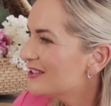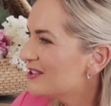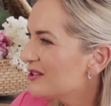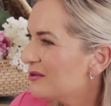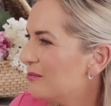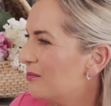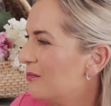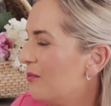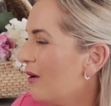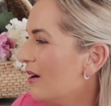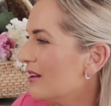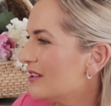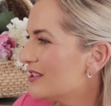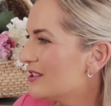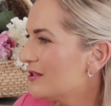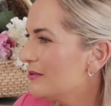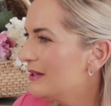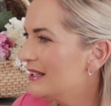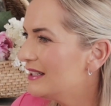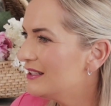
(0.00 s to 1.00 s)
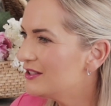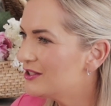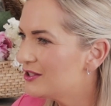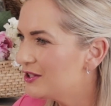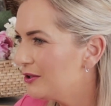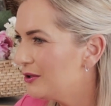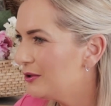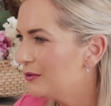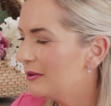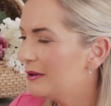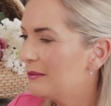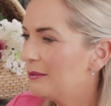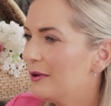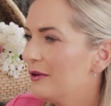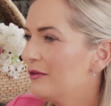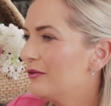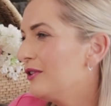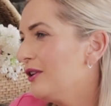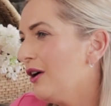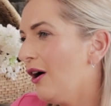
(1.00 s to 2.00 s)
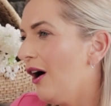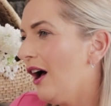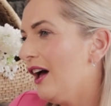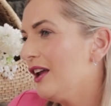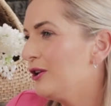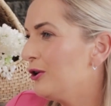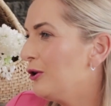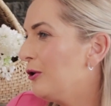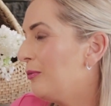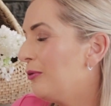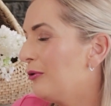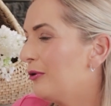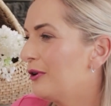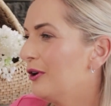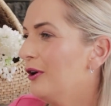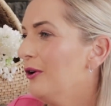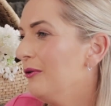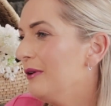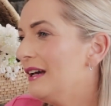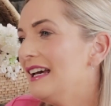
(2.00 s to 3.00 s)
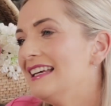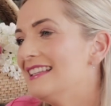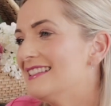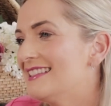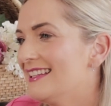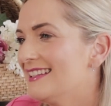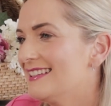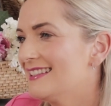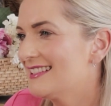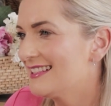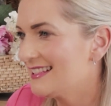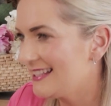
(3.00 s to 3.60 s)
So what do we do when we've got a newborn who isn't